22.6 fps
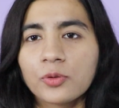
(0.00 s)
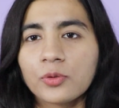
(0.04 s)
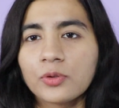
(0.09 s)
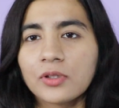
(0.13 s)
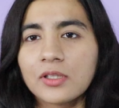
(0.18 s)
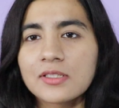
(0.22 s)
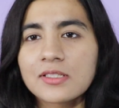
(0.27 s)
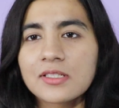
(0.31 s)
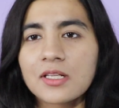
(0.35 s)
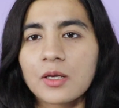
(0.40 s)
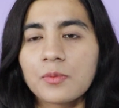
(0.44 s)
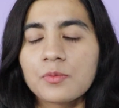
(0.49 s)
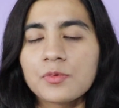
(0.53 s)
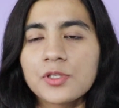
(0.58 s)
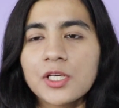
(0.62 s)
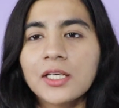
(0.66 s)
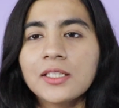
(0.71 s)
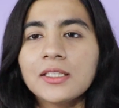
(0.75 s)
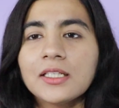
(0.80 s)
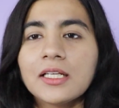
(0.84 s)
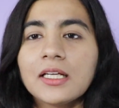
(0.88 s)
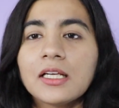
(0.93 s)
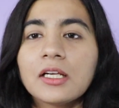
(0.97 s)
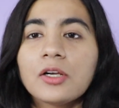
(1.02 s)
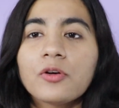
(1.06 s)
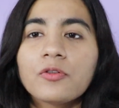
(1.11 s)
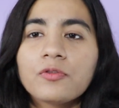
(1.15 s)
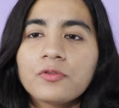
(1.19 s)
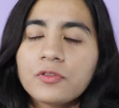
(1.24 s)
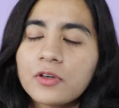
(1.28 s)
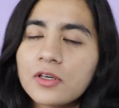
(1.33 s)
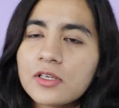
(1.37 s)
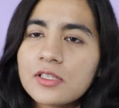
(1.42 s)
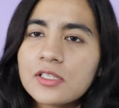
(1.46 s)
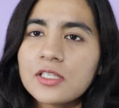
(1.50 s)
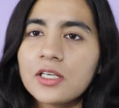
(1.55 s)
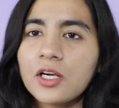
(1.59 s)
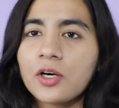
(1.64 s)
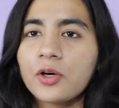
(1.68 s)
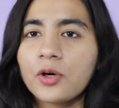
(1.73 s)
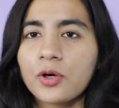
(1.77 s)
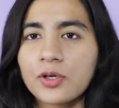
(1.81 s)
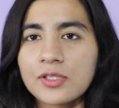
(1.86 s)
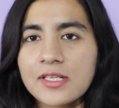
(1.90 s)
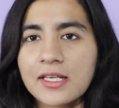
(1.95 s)
through this subject in your first
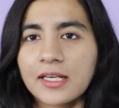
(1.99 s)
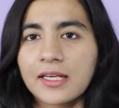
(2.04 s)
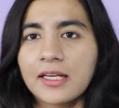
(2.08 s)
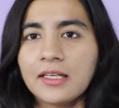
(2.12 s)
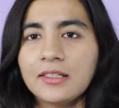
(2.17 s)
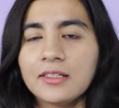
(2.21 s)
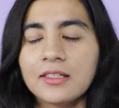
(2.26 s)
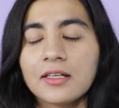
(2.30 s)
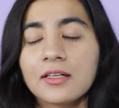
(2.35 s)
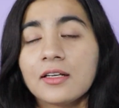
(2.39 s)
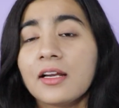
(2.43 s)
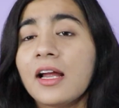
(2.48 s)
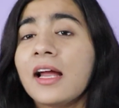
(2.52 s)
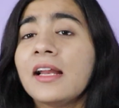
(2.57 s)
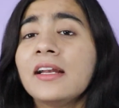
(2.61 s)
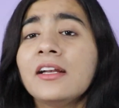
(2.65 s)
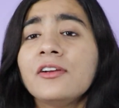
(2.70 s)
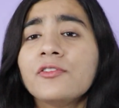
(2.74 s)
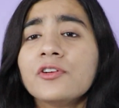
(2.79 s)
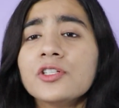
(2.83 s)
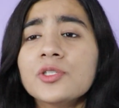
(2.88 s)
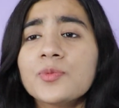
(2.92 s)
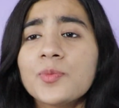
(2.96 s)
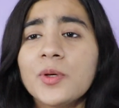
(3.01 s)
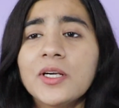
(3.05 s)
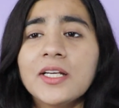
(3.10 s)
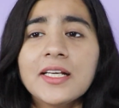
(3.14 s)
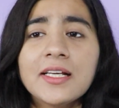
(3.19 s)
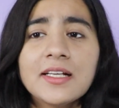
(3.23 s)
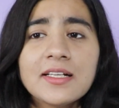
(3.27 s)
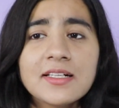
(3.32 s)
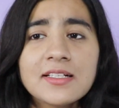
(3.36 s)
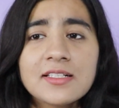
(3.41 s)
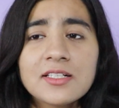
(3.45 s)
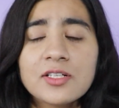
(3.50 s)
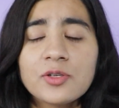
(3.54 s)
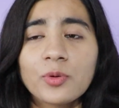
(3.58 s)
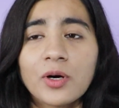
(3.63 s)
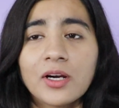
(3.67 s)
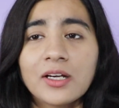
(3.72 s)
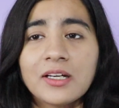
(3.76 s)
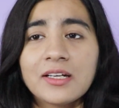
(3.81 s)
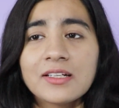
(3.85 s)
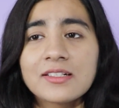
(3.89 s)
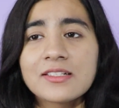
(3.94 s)
year or second year, and it was pretty easy
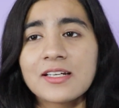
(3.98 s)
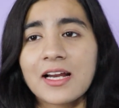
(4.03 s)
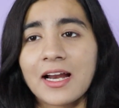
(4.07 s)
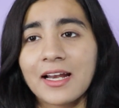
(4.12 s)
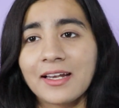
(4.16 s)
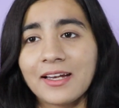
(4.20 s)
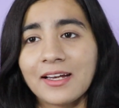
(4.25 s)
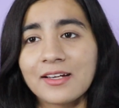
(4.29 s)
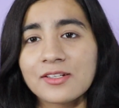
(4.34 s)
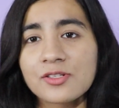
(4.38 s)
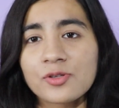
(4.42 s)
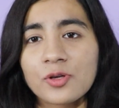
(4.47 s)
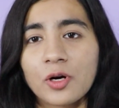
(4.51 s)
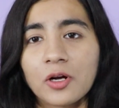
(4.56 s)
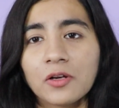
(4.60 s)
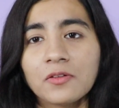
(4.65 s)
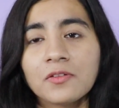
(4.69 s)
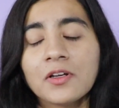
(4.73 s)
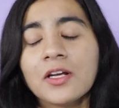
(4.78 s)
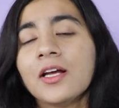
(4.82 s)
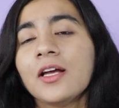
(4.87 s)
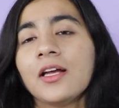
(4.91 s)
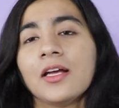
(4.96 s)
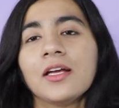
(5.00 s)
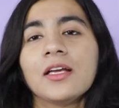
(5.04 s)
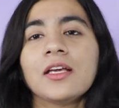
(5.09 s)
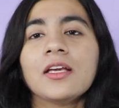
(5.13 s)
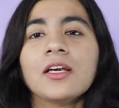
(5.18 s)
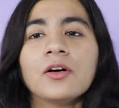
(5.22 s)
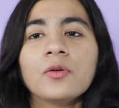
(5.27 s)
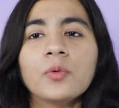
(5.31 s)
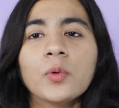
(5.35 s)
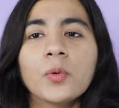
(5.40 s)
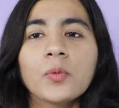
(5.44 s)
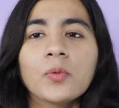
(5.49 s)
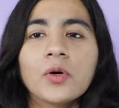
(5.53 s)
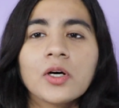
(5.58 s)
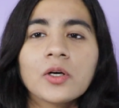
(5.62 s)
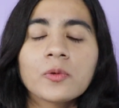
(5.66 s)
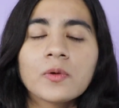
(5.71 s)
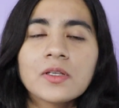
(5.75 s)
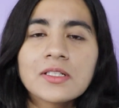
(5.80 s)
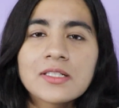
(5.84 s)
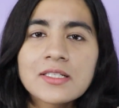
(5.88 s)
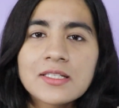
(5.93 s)
to understand and solve. Here we
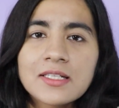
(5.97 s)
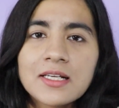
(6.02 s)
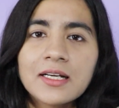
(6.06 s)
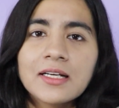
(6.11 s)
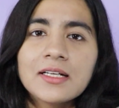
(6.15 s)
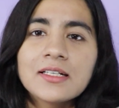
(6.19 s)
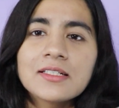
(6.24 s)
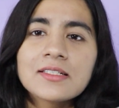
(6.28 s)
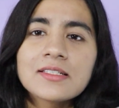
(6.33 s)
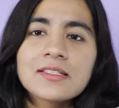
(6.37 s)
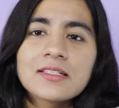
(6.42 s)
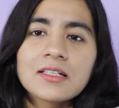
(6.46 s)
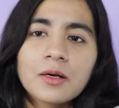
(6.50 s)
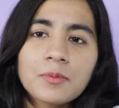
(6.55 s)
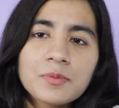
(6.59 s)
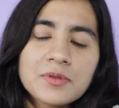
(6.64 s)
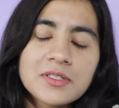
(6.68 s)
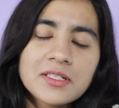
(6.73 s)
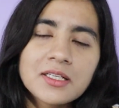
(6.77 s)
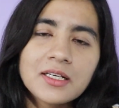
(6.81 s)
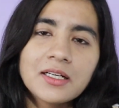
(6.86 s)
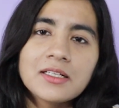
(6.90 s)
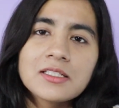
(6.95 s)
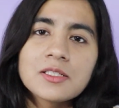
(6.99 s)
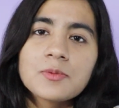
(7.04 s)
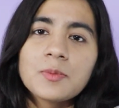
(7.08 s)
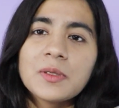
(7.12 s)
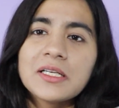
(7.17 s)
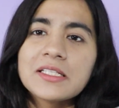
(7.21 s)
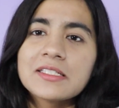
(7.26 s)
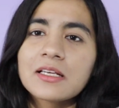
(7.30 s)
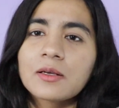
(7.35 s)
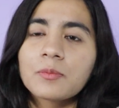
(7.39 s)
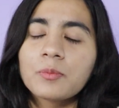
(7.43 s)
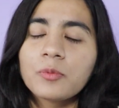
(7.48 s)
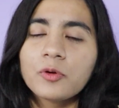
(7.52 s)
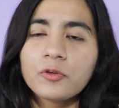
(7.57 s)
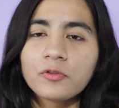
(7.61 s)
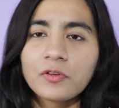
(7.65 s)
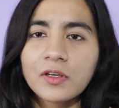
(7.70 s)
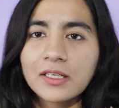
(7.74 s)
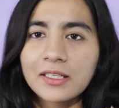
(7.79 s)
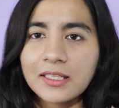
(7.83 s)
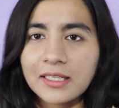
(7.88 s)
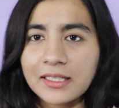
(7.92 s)
work with sets, subsets, basic
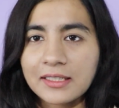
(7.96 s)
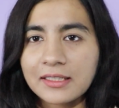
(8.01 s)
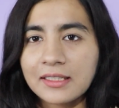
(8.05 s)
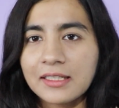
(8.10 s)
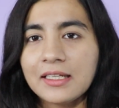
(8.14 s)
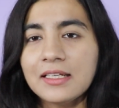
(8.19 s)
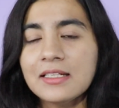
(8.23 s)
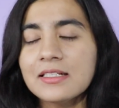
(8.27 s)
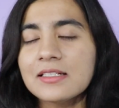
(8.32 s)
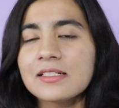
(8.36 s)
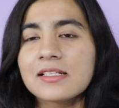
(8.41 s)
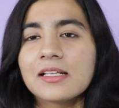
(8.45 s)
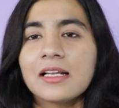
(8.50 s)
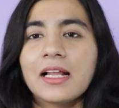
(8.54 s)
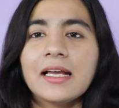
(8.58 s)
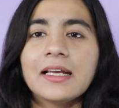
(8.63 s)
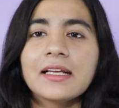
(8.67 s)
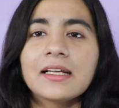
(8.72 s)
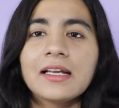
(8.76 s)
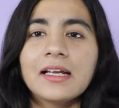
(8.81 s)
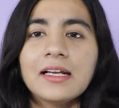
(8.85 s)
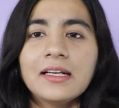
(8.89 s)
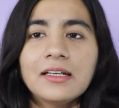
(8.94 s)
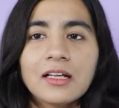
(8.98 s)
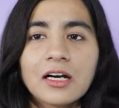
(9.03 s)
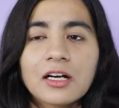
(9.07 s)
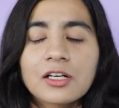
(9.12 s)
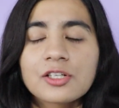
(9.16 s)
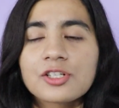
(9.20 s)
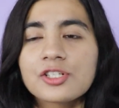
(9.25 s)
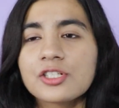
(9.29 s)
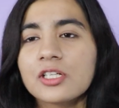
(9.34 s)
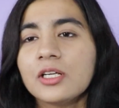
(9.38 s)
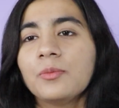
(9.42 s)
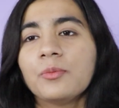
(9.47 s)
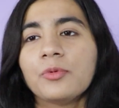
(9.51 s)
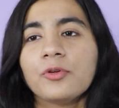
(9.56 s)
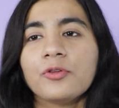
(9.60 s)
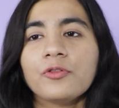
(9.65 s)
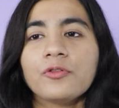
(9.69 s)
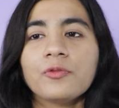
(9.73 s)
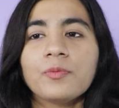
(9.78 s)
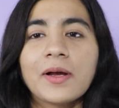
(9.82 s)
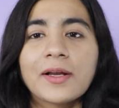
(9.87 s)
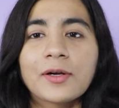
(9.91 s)
proofing techniques like induction,
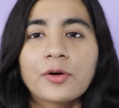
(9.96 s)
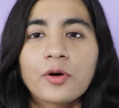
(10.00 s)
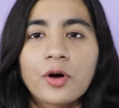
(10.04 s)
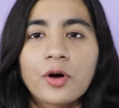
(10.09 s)
proof by